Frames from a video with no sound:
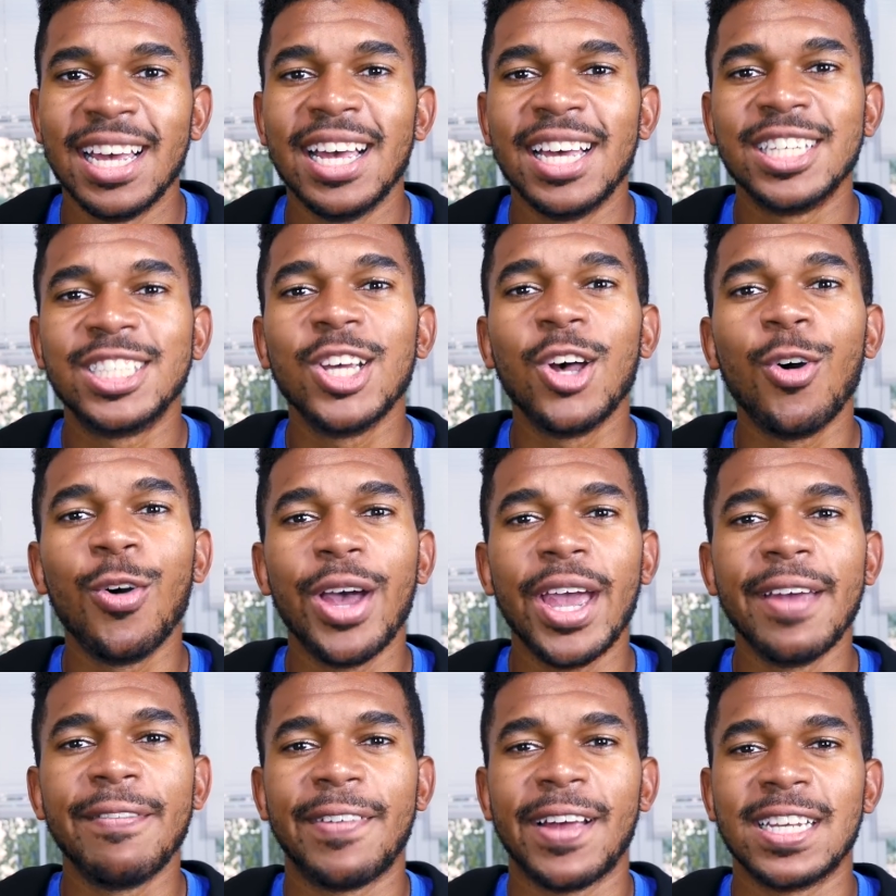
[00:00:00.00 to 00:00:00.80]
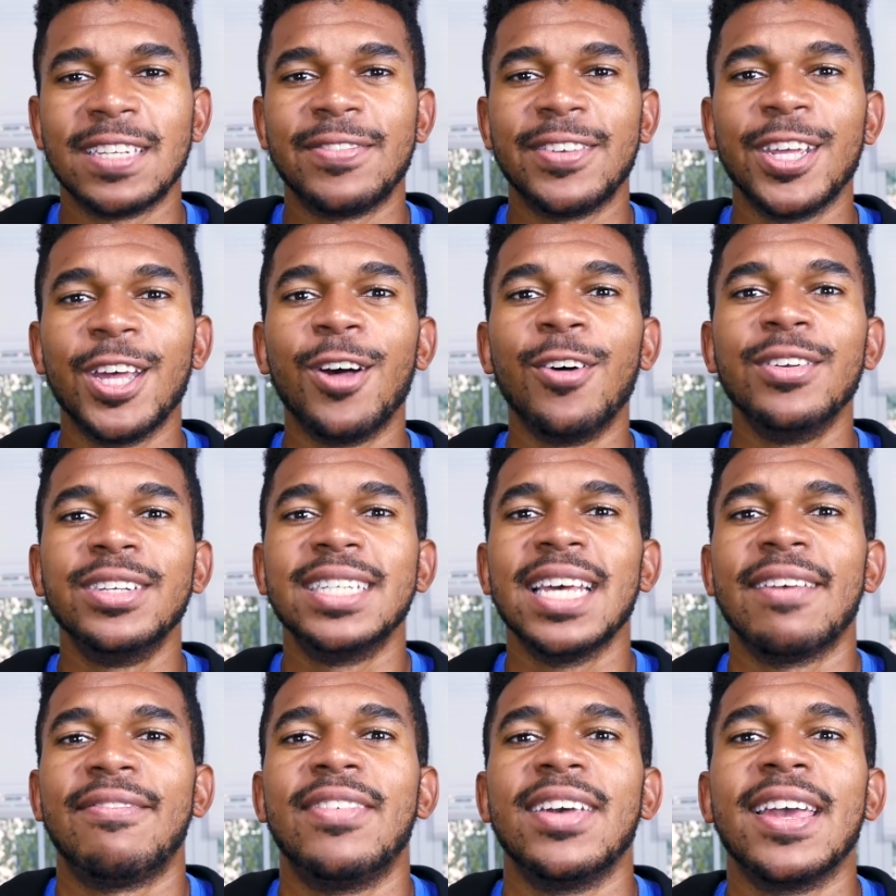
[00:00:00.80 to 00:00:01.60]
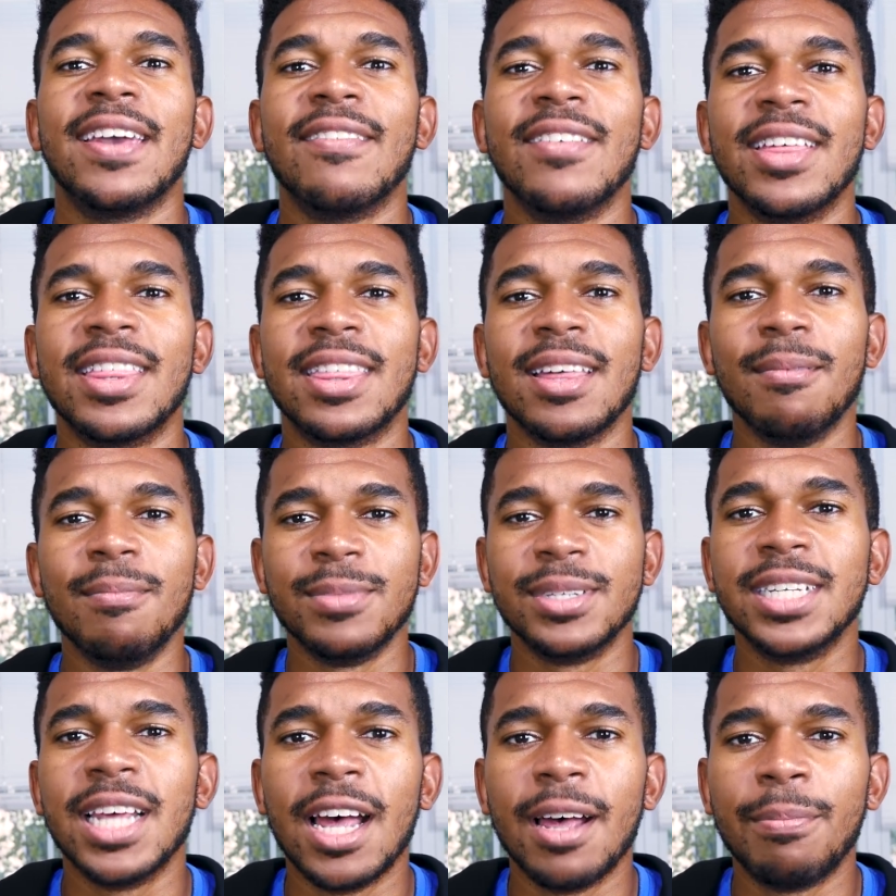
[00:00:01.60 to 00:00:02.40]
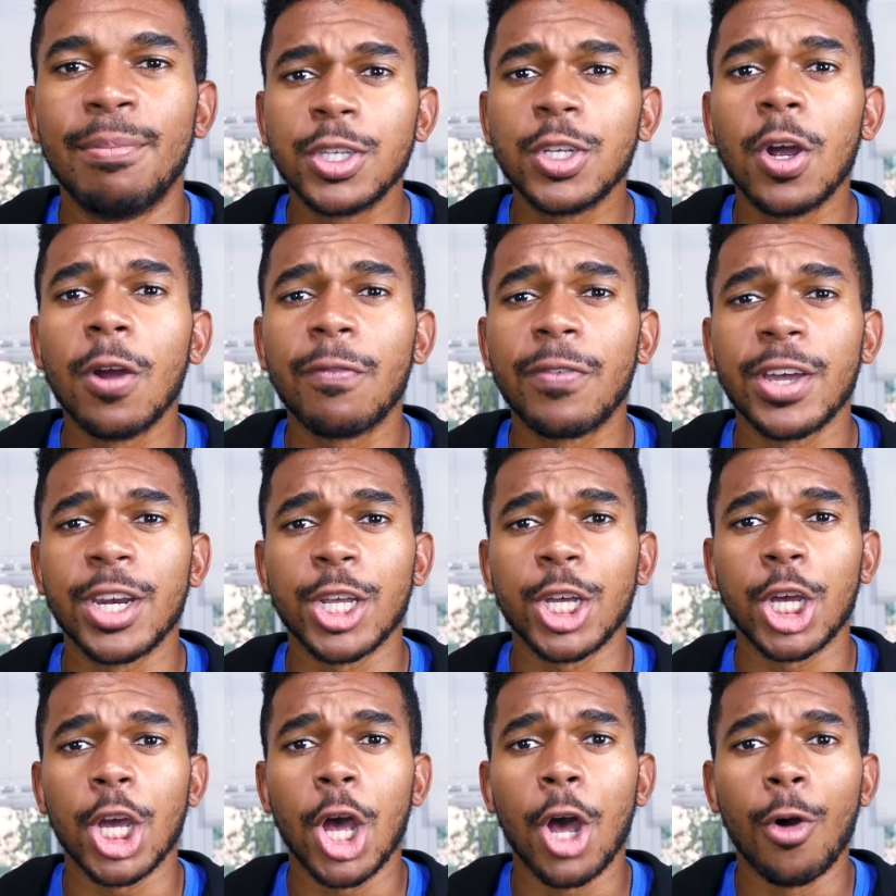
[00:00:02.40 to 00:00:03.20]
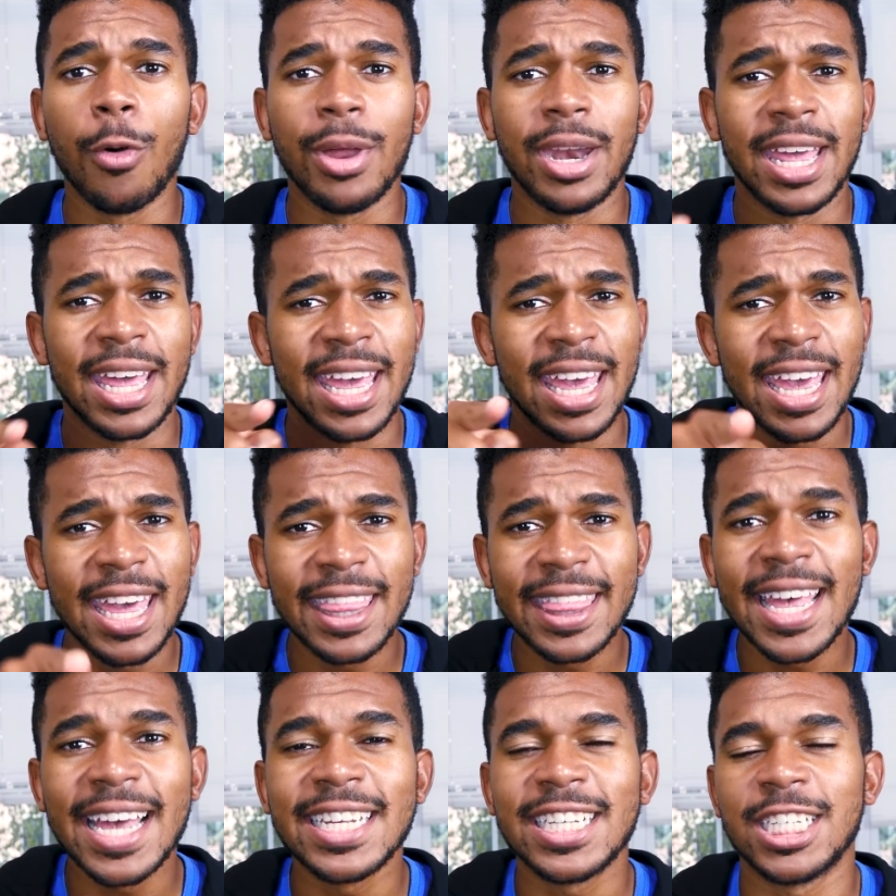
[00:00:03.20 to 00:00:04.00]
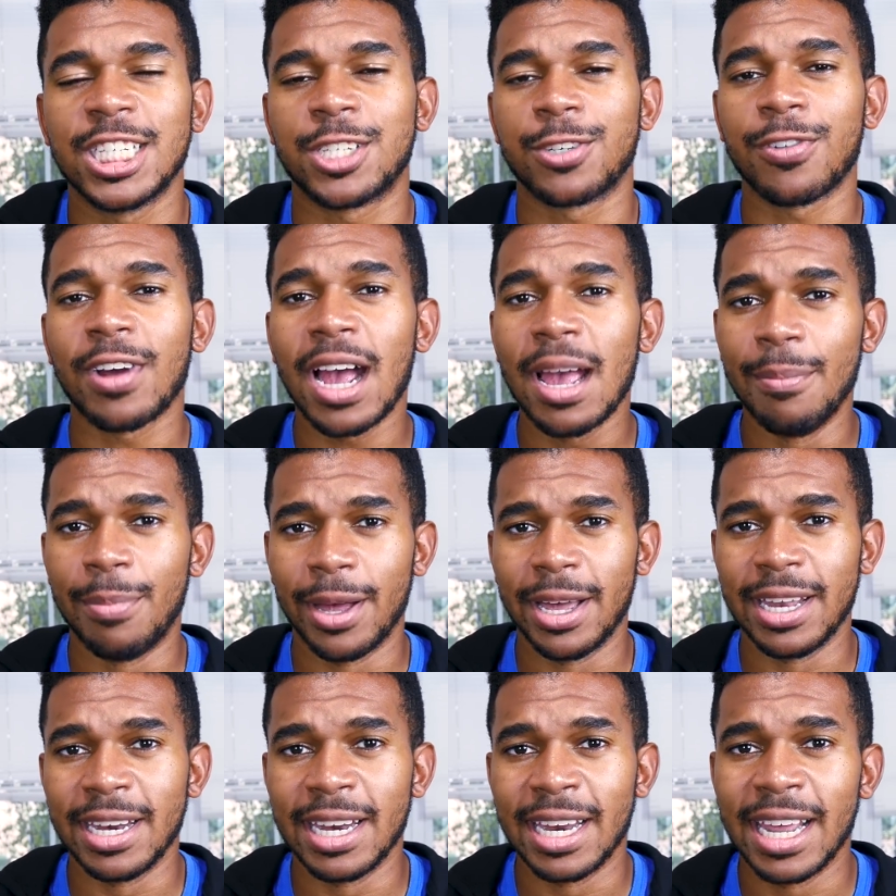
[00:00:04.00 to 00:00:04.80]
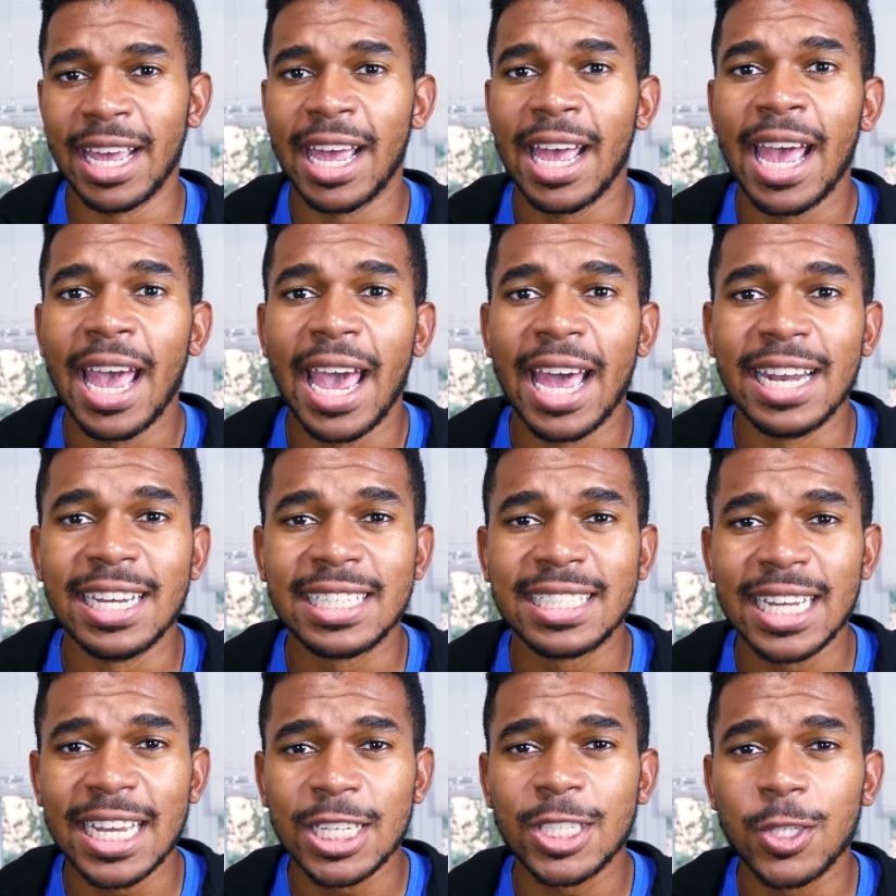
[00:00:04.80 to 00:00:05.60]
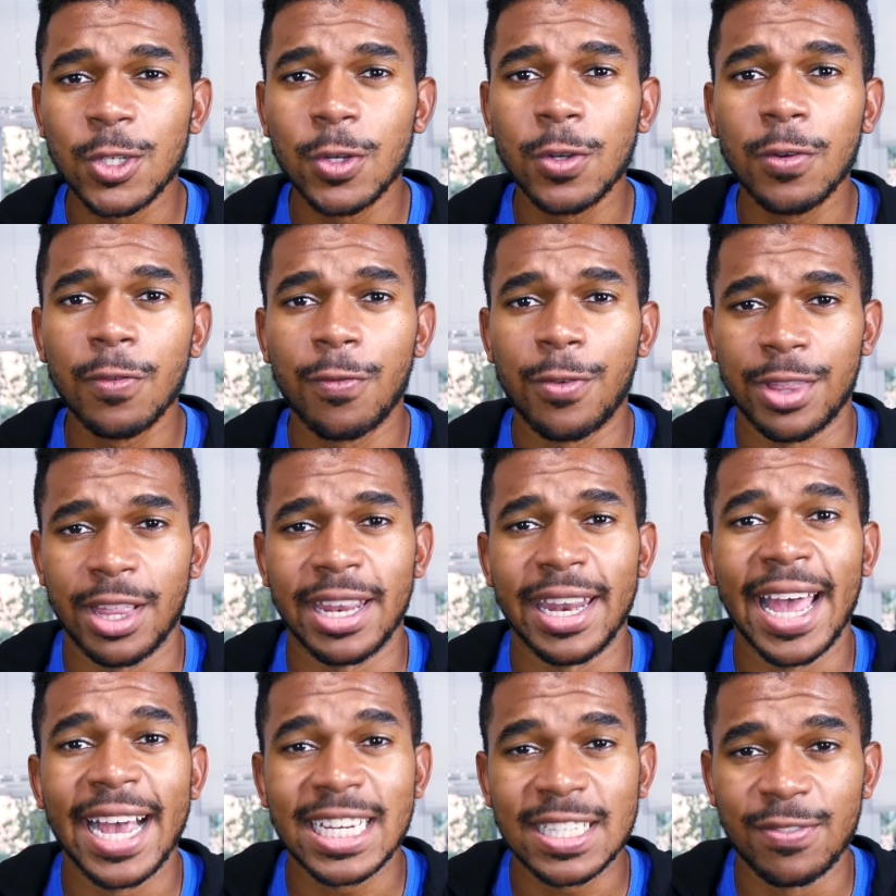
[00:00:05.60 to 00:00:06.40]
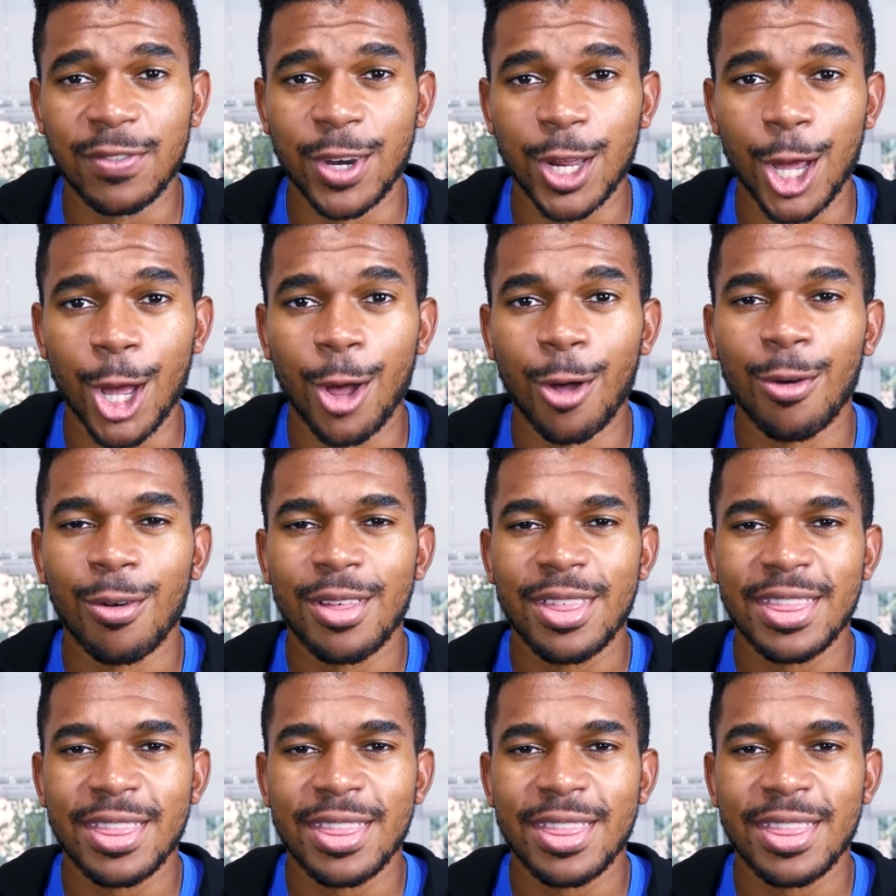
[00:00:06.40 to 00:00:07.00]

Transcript: So if you like this video, definitely give it a thumbs up. Don't forget to go and hit that subscribe button and stay tuned for the next video.